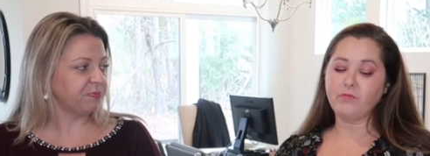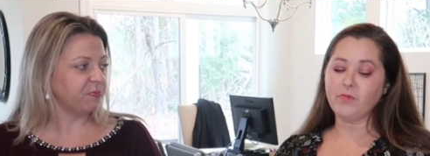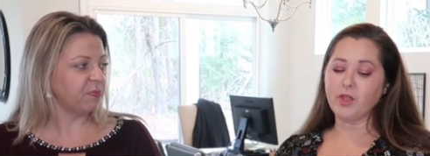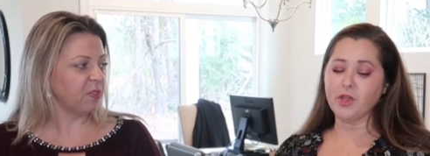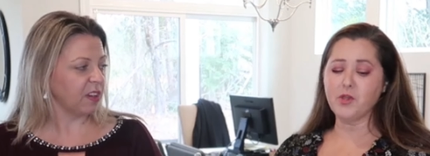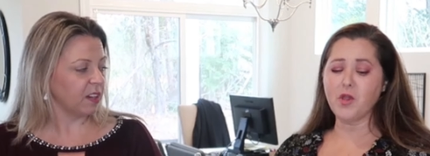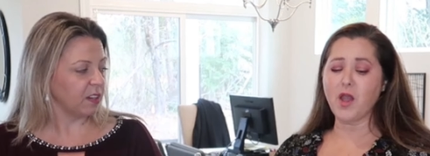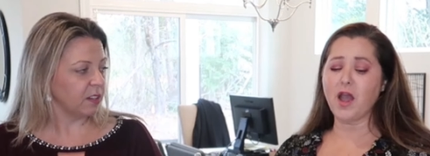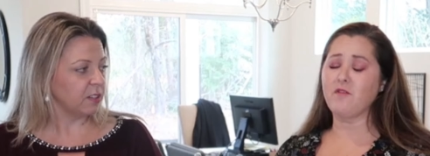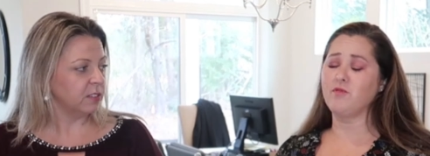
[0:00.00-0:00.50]

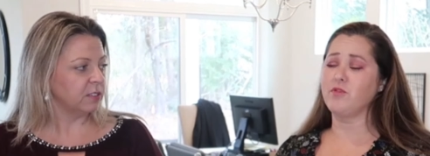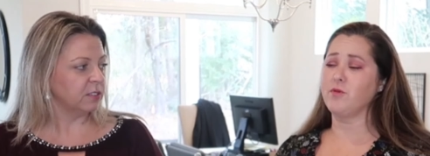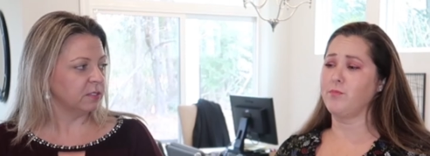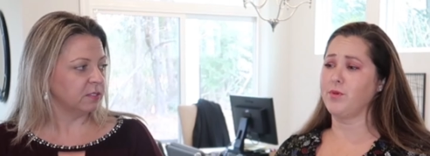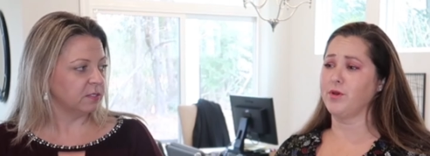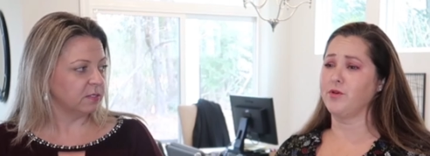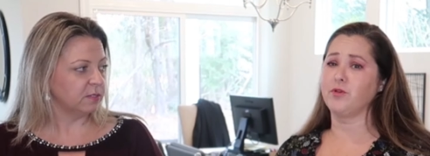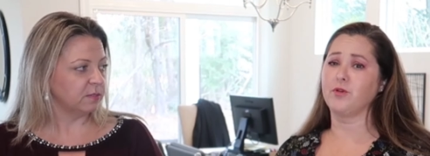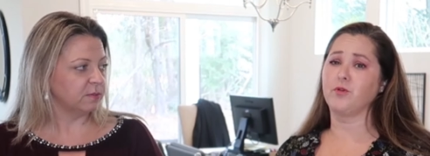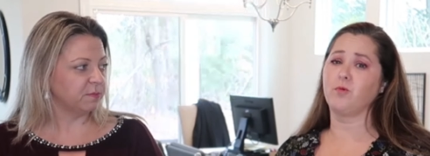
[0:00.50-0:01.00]
Speaker 1: You have the
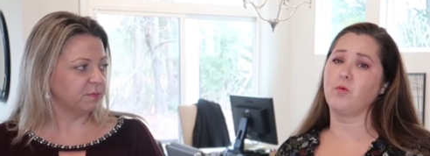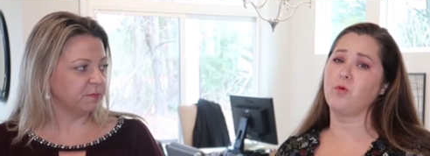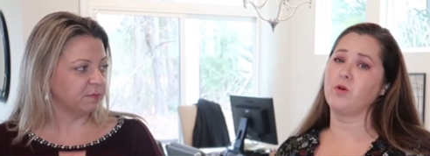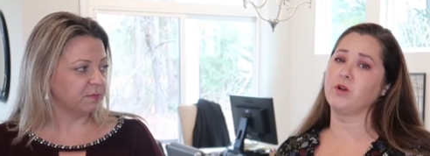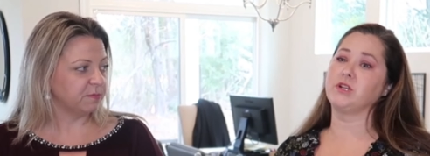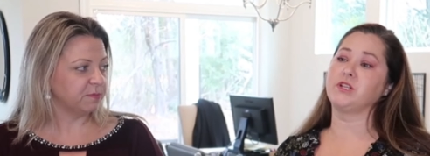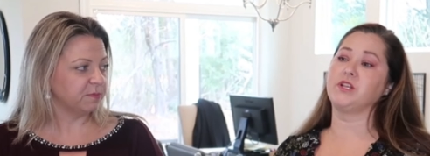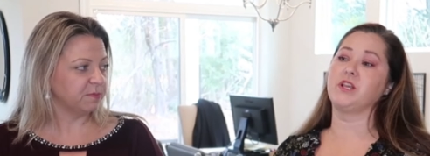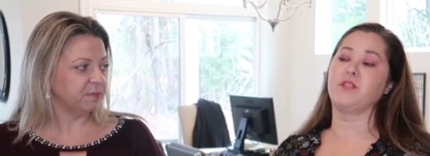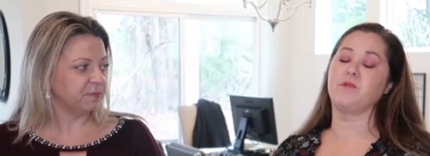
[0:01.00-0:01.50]
builder
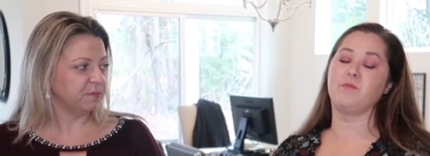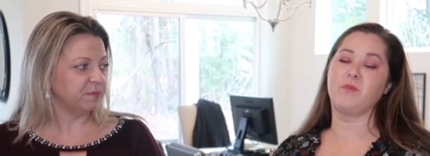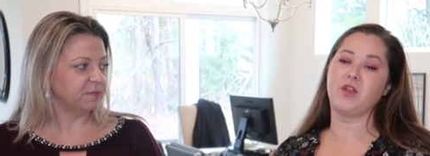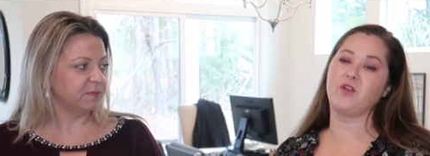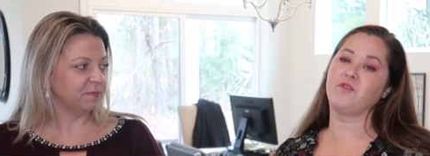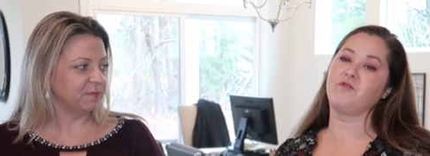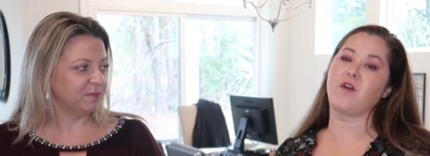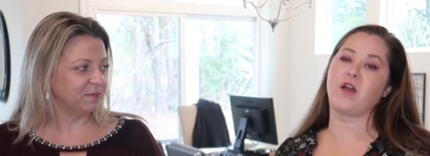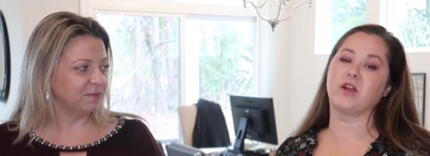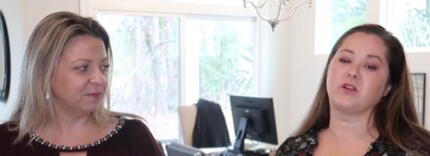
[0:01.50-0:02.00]
warranty, the
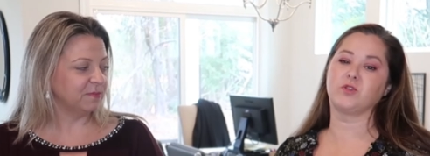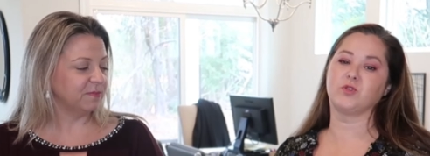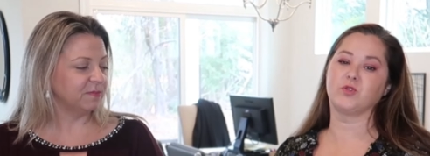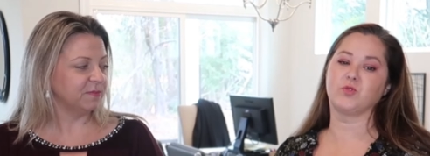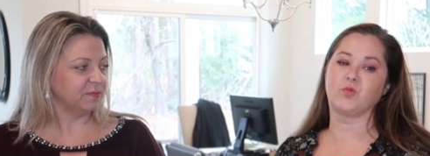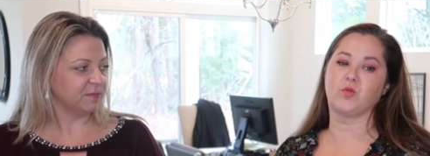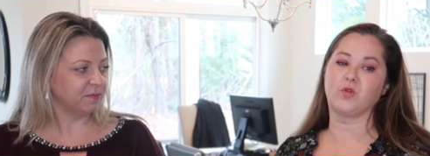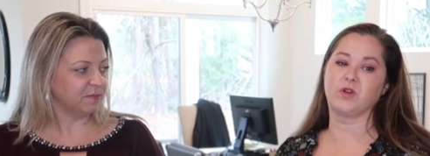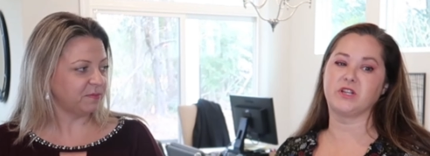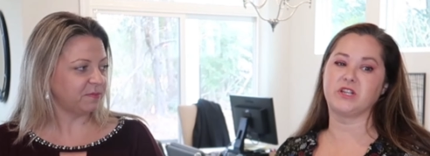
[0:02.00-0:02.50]
manufacturer's
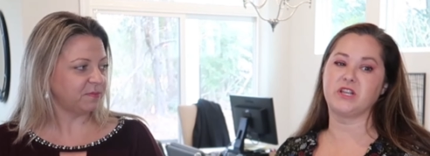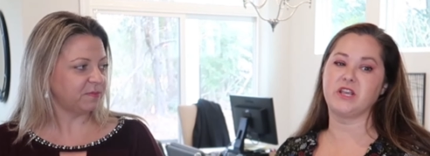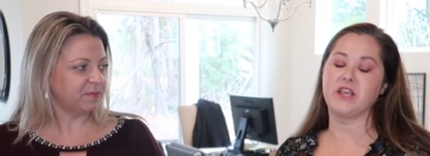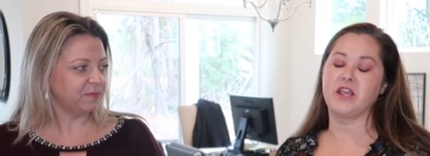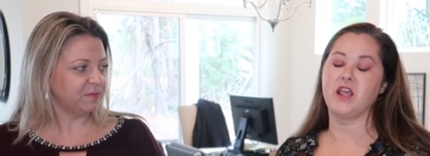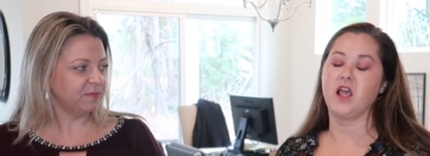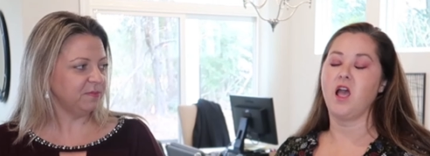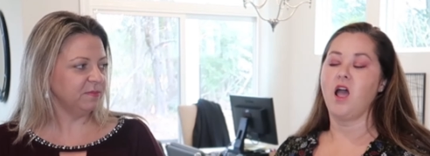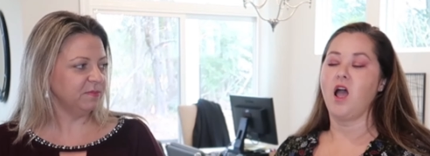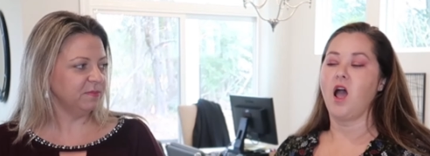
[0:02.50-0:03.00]

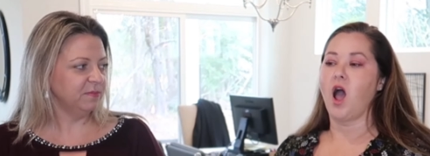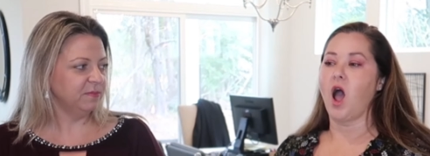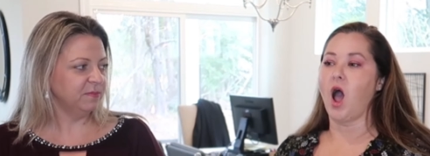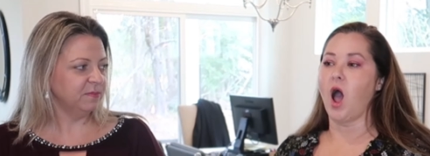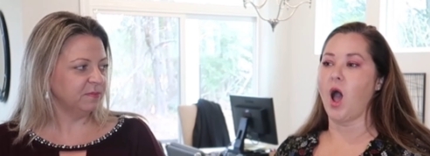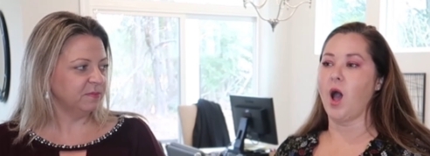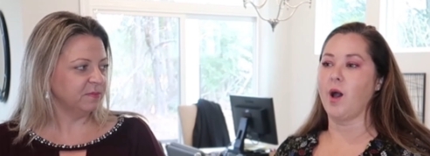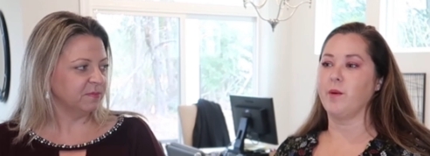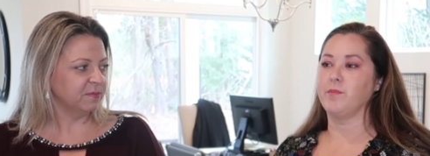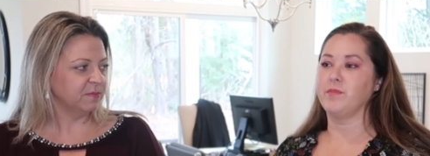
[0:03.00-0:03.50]
warranty.
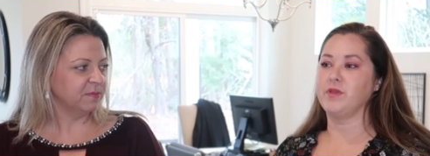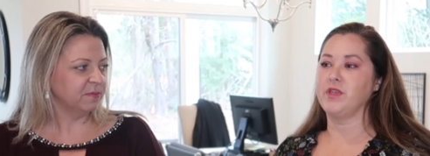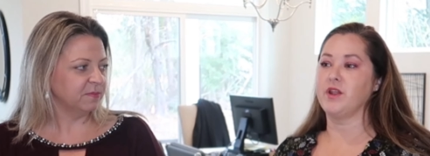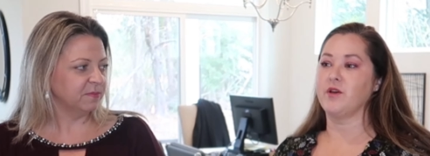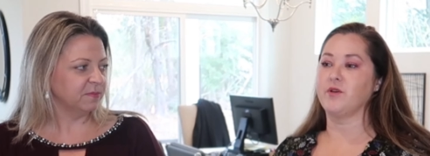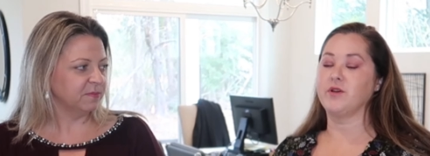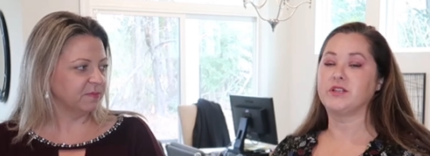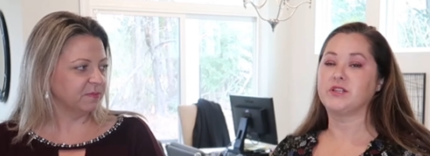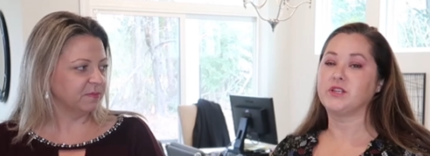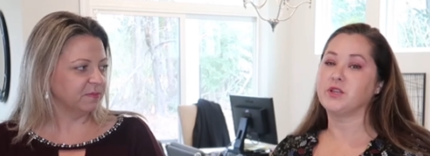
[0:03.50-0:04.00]
Um, you know,
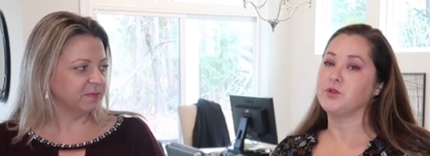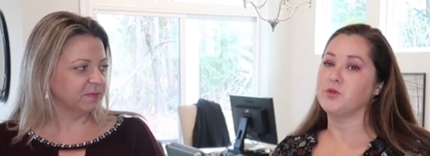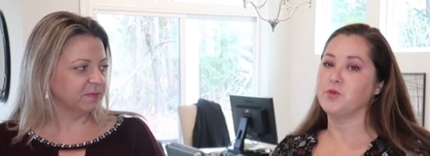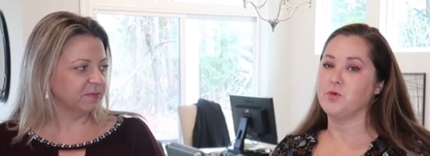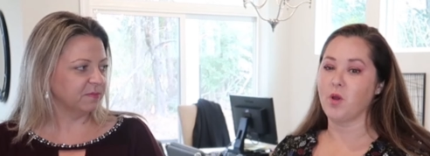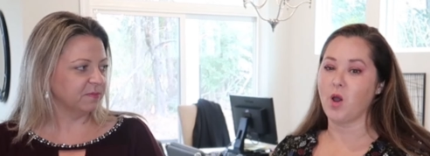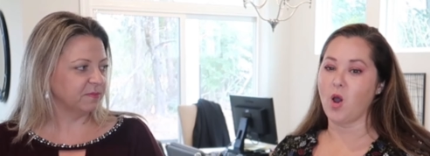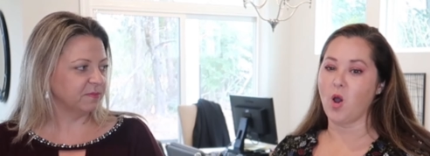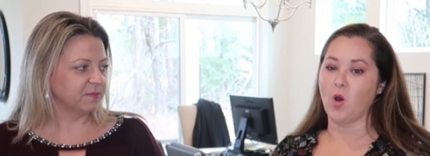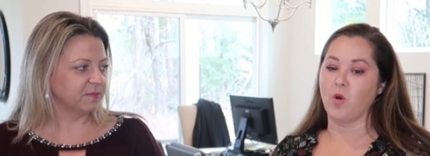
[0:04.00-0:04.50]
it's a new
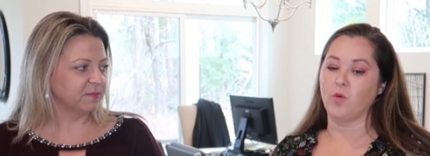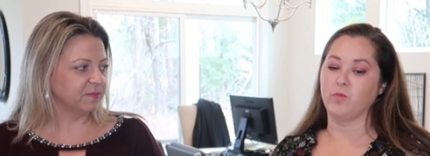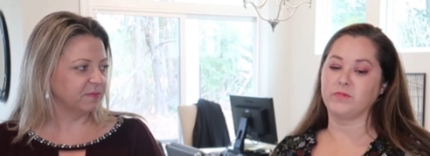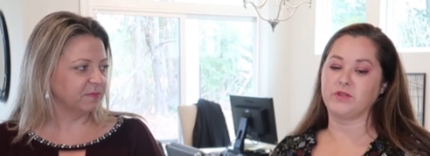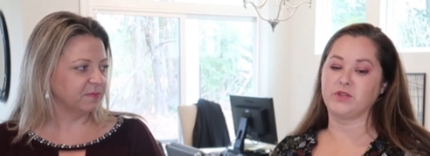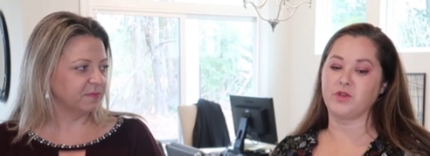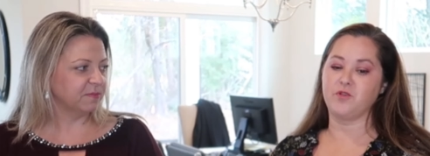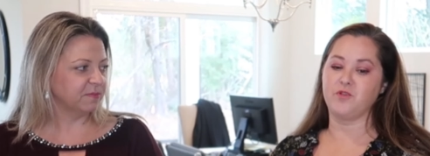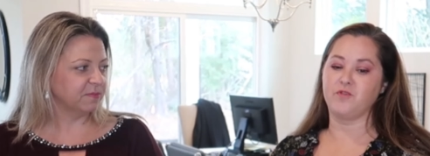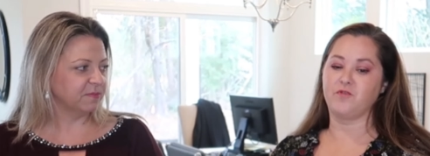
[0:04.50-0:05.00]
home,
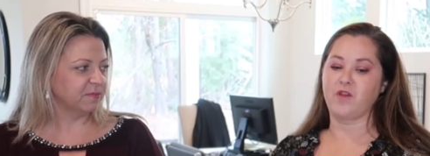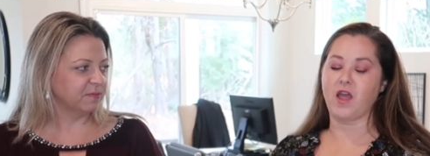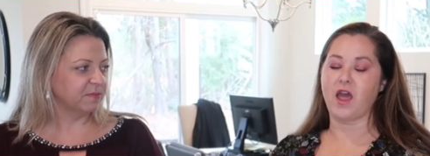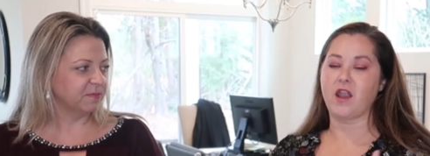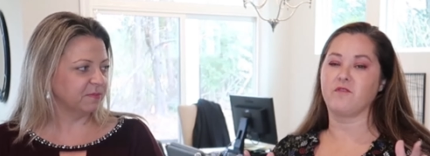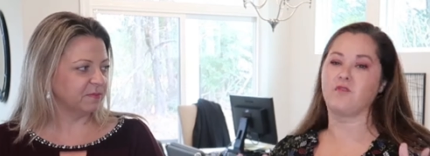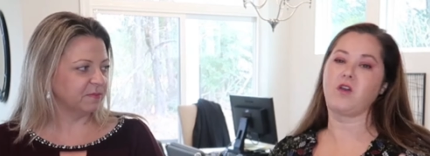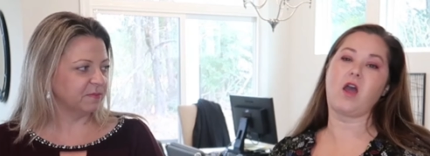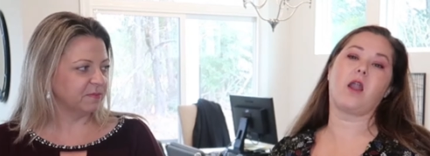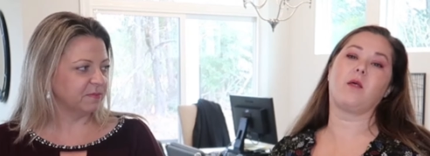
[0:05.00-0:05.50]
so you've kind of